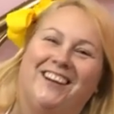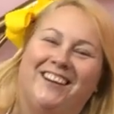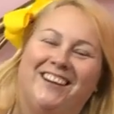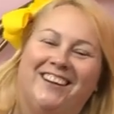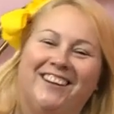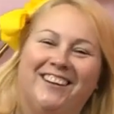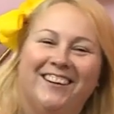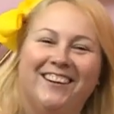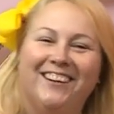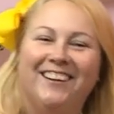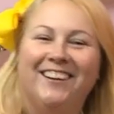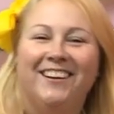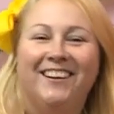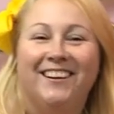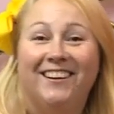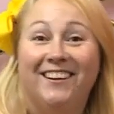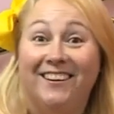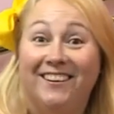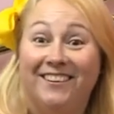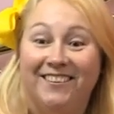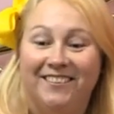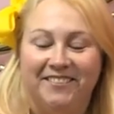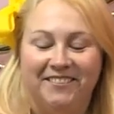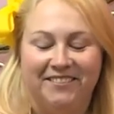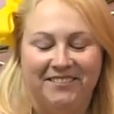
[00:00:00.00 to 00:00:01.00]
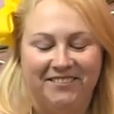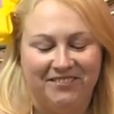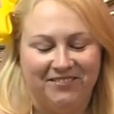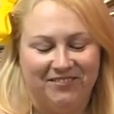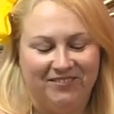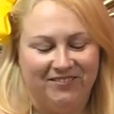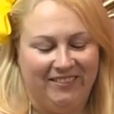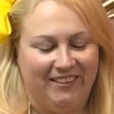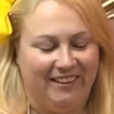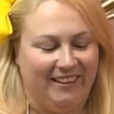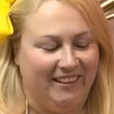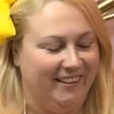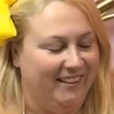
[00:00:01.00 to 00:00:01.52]
I? Ooh,
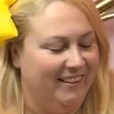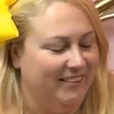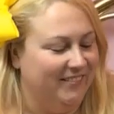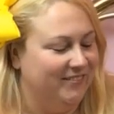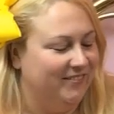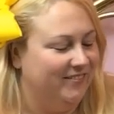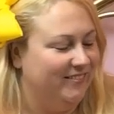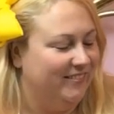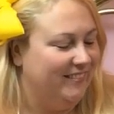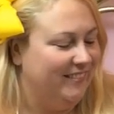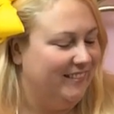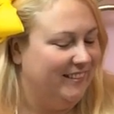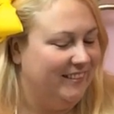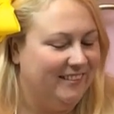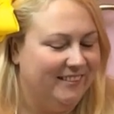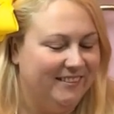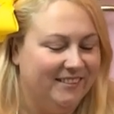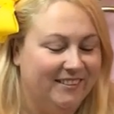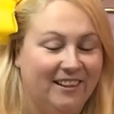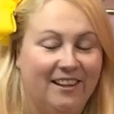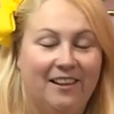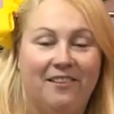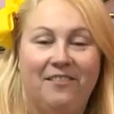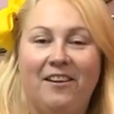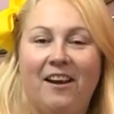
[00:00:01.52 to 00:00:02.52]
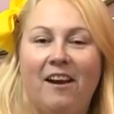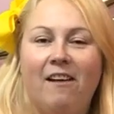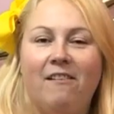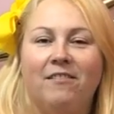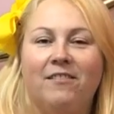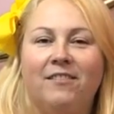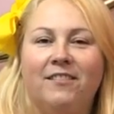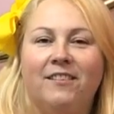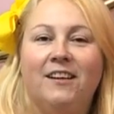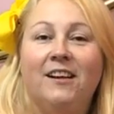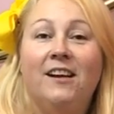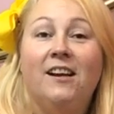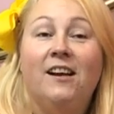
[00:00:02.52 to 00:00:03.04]
yeah. So there we go.
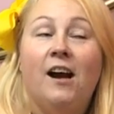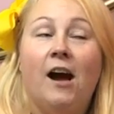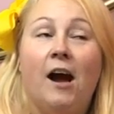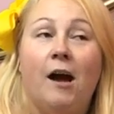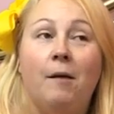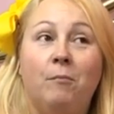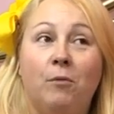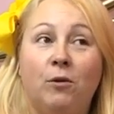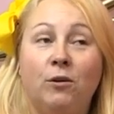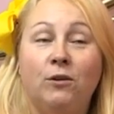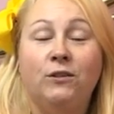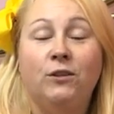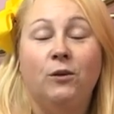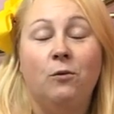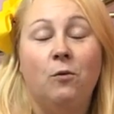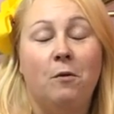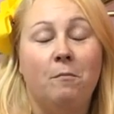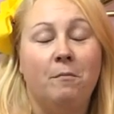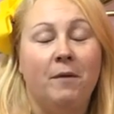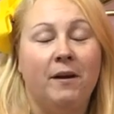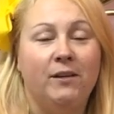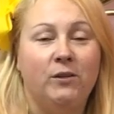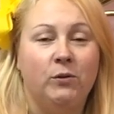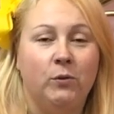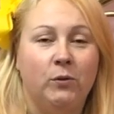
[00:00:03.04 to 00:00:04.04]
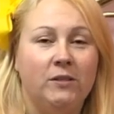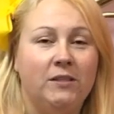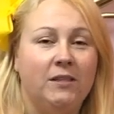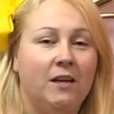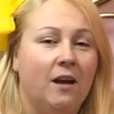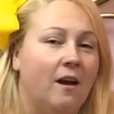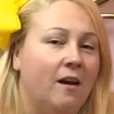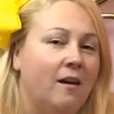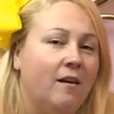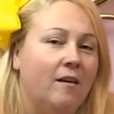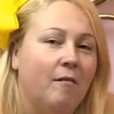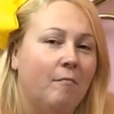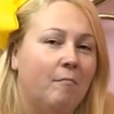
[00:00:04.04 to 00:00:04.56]
I'm also on my
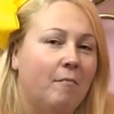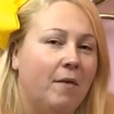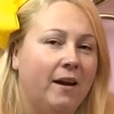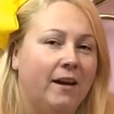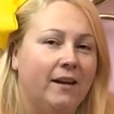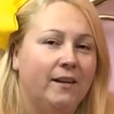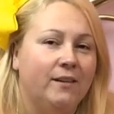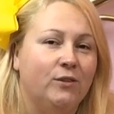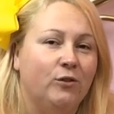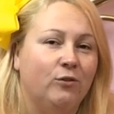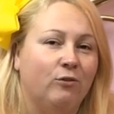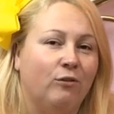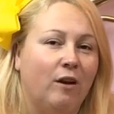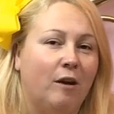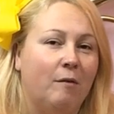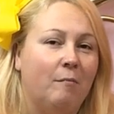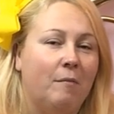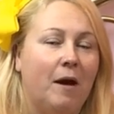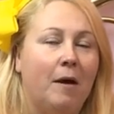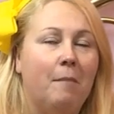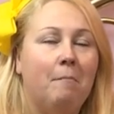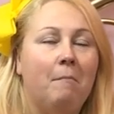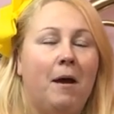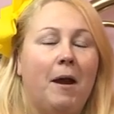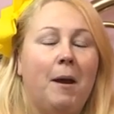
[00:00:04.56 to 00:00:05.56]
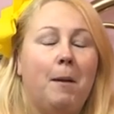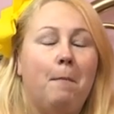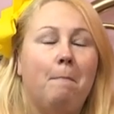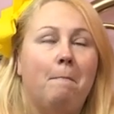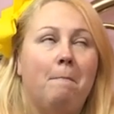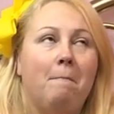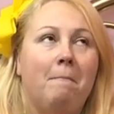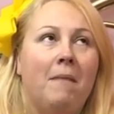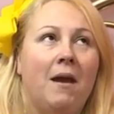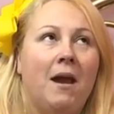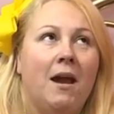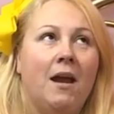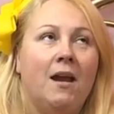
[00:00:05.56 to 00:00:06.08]
Twitter, my Instagram, and my
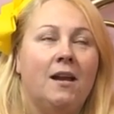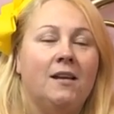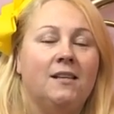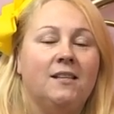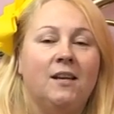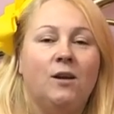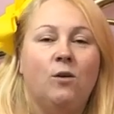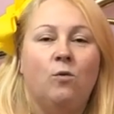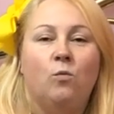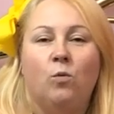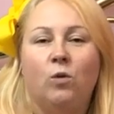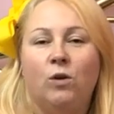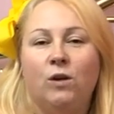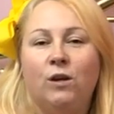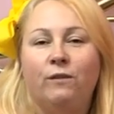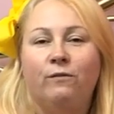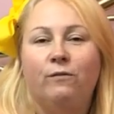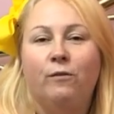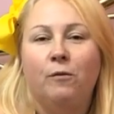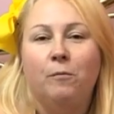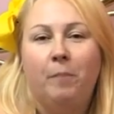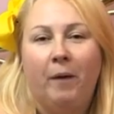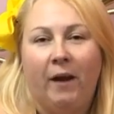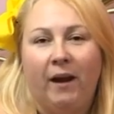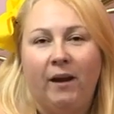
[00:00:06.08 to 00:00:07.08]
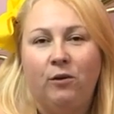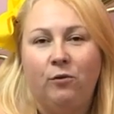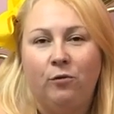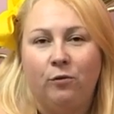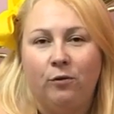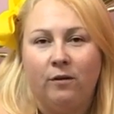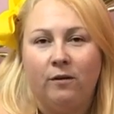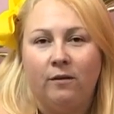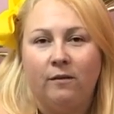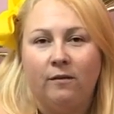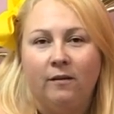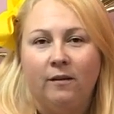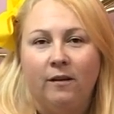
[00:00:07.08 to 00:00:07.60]
amazing, wonderful
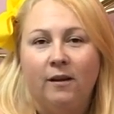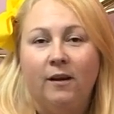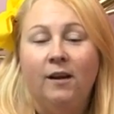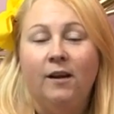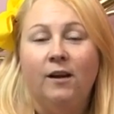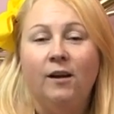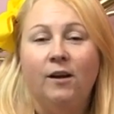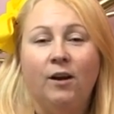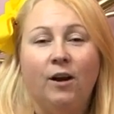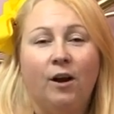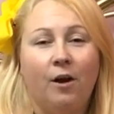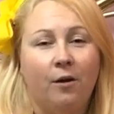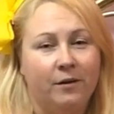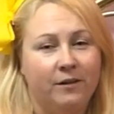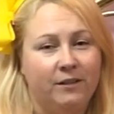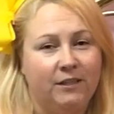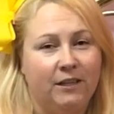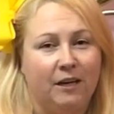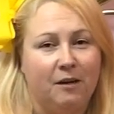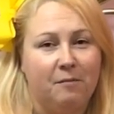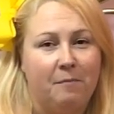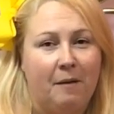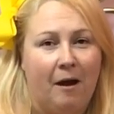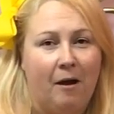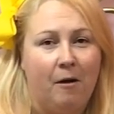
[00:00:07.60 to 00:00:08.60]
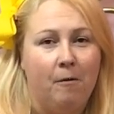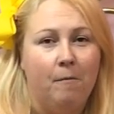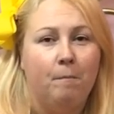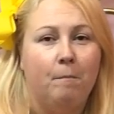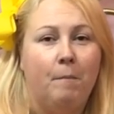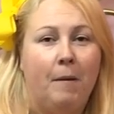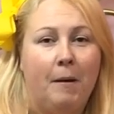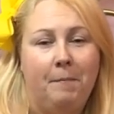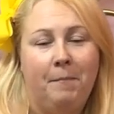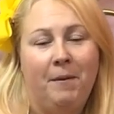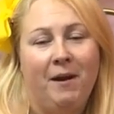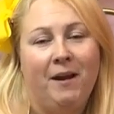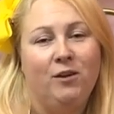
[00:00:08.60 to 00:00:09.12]
Patreon. go and check them out.
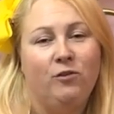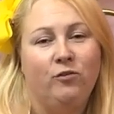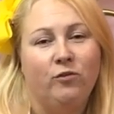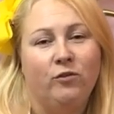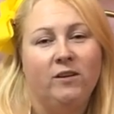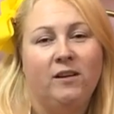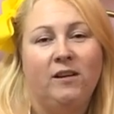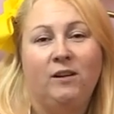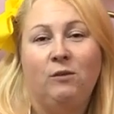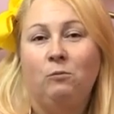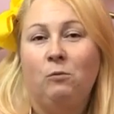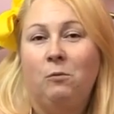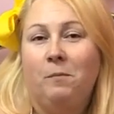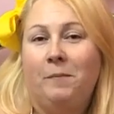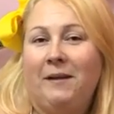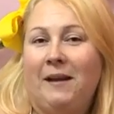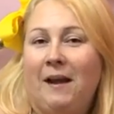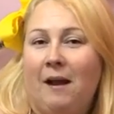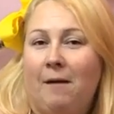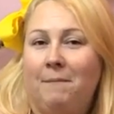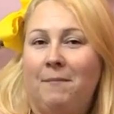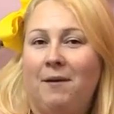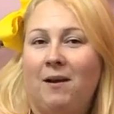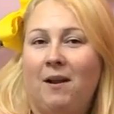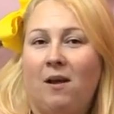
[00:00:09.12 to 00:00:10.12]
My Patreon link will be down